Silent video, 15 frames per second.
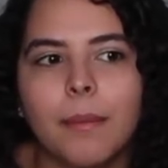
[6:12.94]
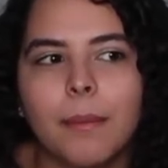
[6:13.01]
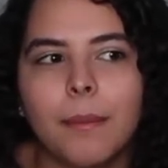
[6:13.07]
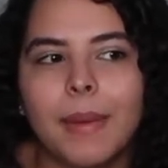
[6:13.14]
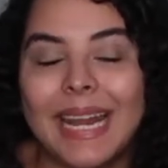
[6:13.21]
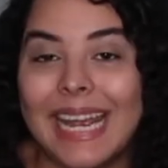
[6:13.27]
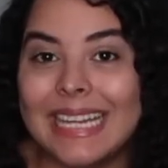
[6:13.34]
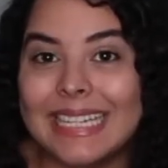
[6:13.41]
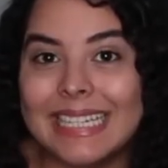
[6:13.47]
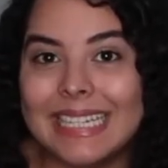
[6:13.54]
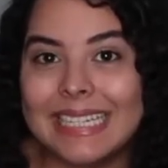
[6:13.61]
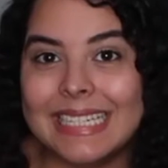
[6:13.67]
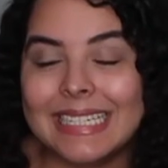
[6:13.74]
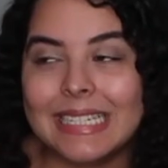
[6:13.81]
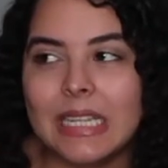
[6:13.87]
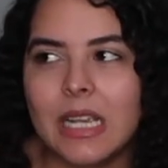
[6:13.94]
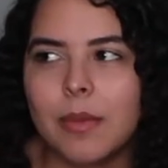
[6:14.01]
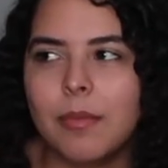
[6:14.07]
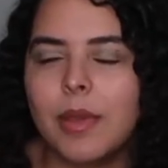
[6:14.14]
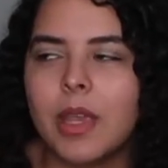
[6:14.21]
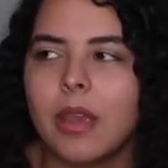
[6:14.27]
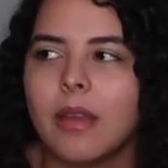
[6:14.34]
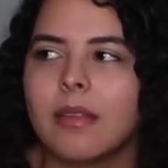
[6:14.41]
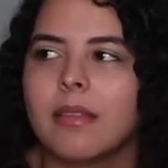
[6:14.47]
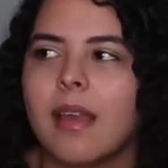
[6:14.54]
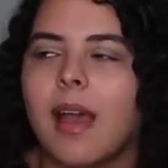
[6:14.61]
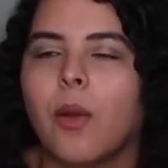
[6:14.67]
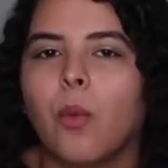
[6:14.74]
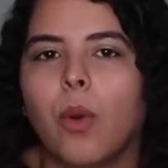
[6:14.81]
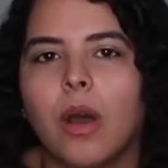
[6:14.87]
But I didn't, because
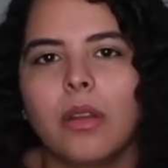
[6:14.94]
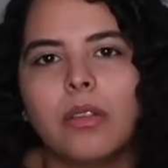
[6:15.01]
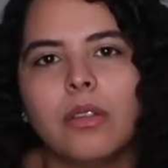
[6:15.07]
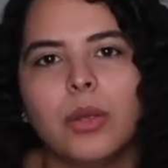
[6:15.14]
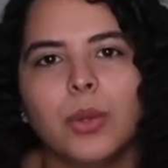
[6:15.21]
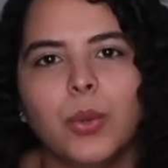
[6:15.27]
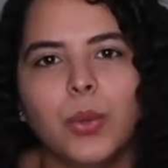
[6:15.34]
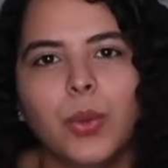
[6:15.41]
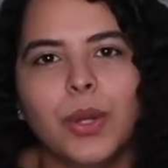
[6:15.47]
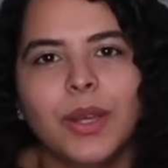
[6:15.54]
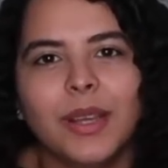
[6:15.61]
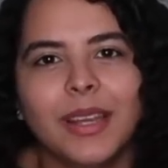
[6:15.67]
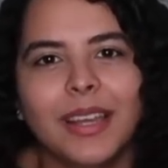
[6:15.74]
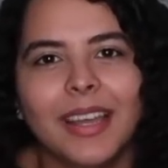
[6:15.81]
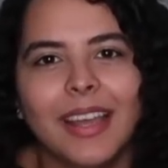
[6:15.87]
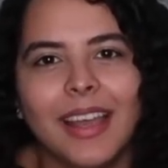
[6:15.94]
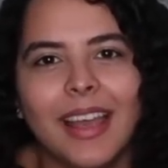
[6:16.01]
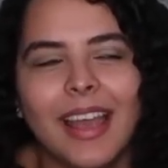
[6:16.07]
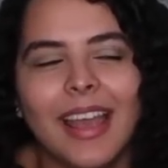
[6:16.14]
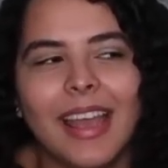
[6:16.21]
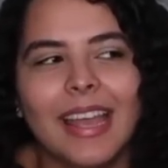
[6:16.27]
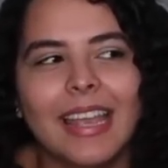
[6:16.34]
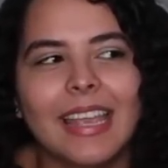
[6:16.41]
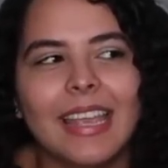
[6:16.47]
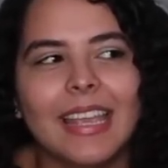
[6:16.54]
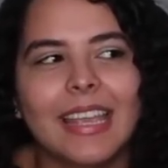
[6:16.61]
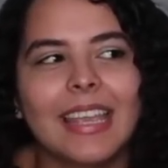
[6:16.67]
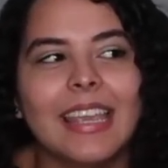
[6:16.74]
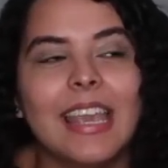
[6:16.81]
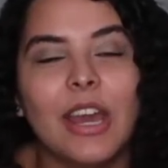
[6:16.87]
I want to
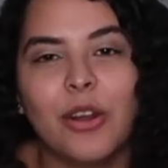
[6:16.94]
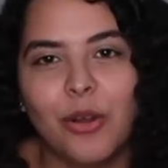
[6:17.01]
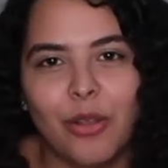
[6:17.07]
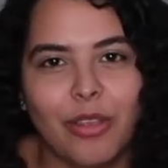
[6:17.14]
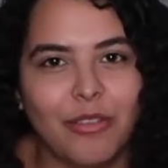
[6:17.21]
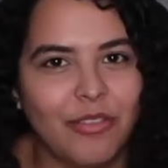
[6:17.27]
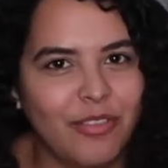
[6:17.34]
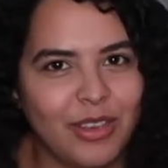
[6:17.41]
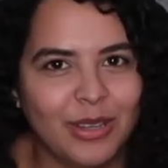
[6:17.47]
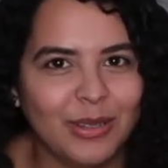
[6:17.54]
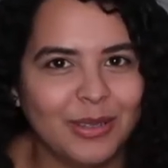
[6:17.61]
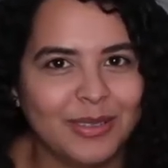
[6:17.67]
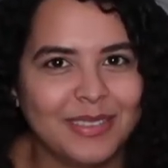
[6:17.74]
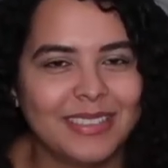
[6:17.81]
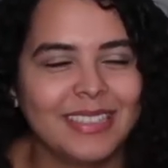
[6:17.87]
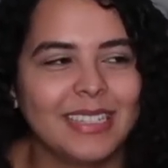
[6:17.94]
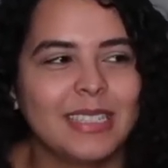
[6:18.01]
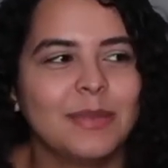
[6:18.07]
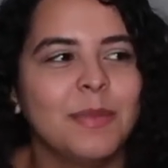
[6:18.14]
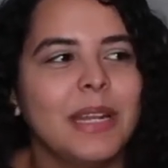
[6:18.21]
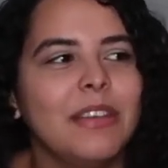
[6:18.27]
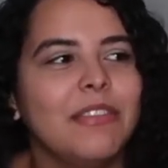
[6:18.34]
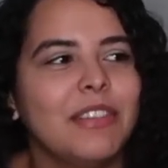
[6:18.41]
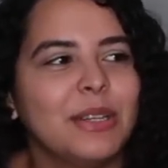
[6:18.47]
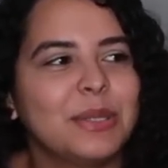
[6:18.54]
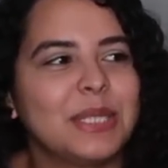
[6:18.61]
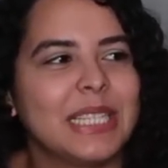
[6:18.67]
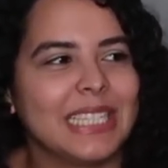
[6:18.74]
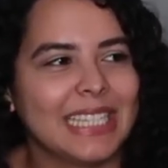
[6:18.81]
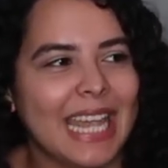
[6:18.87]
get all the feels, as many
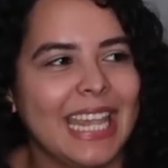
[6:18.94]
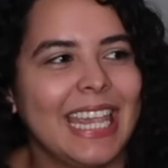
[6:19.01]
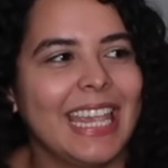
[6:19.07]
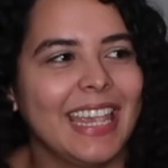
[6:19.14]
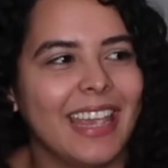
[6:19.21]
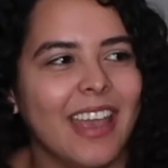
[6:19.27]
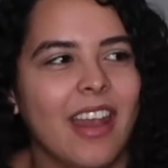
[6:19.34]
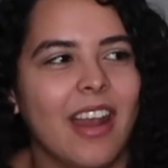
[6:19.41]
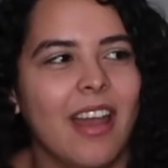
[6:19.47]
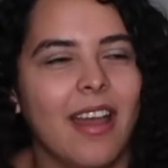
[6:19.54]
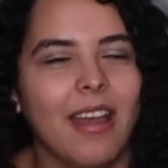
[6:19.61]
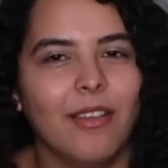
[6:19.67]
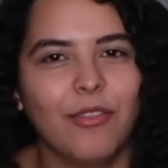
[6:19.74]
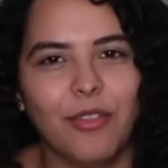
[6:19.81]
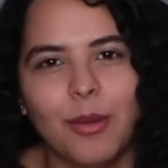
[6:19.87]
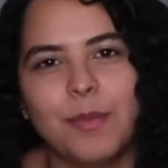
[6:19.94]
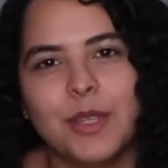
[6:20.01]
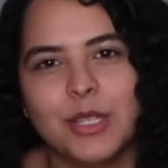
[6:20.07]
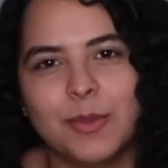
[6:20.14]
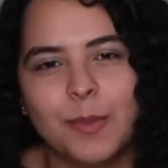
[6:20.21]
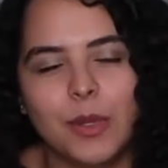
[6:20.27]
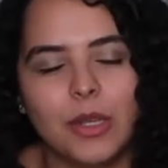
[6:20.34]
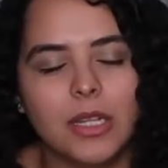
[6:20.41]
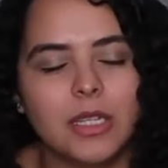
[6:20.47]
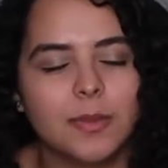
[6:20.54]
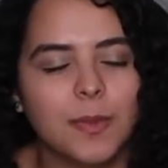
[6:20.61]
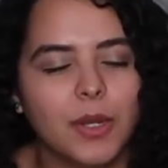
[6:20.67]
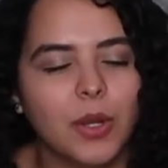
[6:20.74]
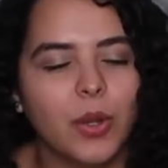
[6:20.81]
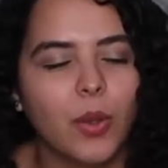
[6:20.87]
feels as I can get from this book. It's
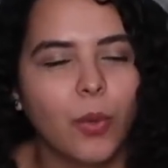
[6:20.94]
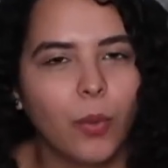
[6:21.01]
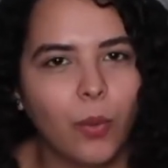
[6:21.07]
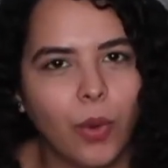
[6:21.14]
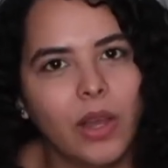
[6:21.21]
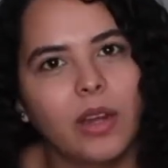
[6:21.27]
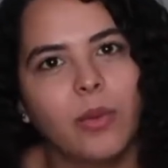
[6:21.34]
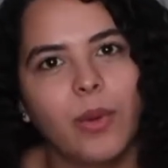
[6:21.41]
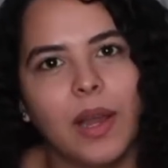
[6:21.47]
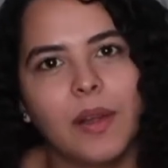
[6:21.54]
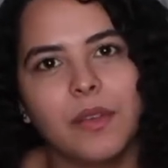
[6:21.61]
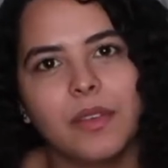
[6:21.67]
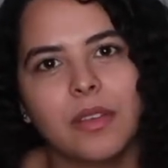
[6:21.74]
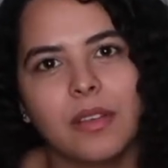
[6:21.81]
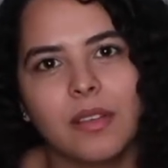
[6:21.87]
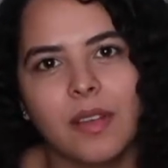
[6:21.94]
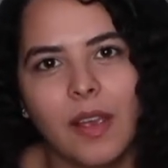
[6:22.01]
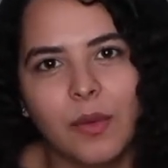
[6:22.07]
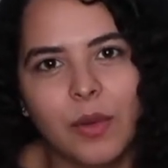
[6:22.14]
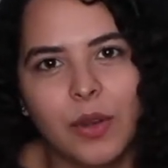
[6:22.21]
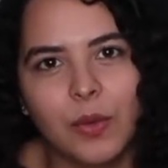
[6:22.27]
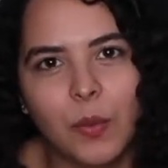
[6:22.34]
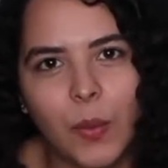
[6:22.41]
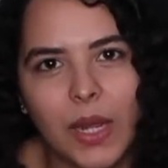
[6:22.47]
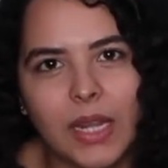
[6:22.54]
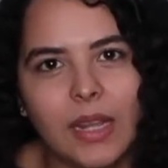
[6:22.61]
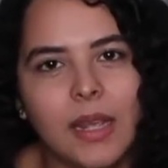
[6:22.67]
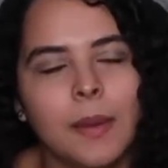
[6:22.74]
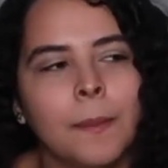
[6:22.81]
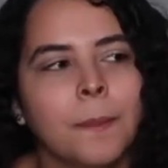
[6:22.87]
been quite a while since I read
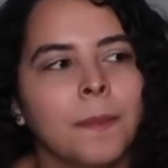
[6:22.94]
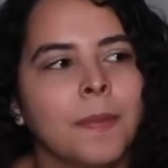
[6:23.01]
Twilight.